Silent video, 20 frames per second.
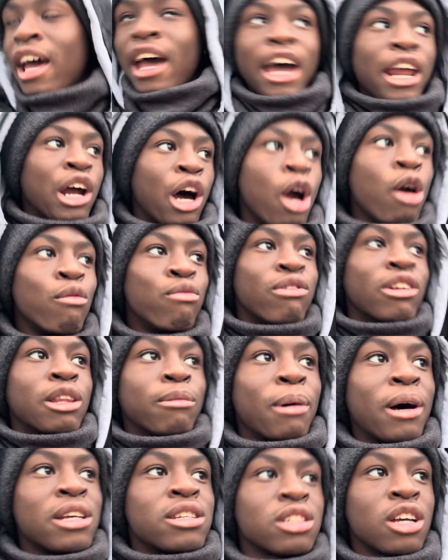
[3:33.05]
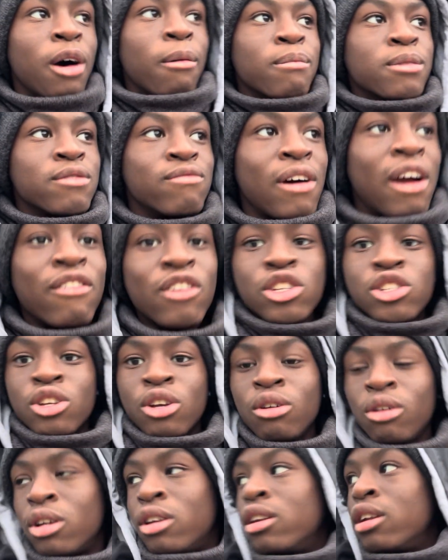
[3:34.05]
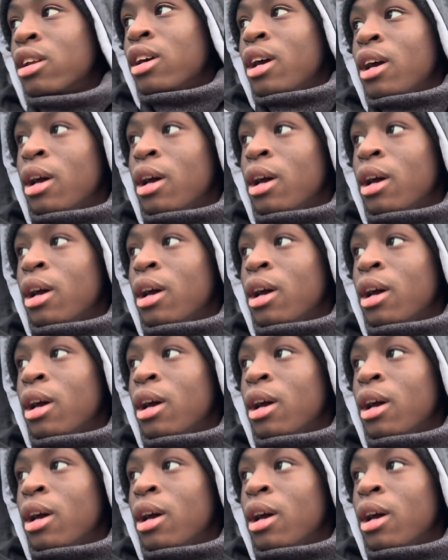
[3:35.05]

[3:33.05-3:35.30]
and hopefully the bus comes very soon.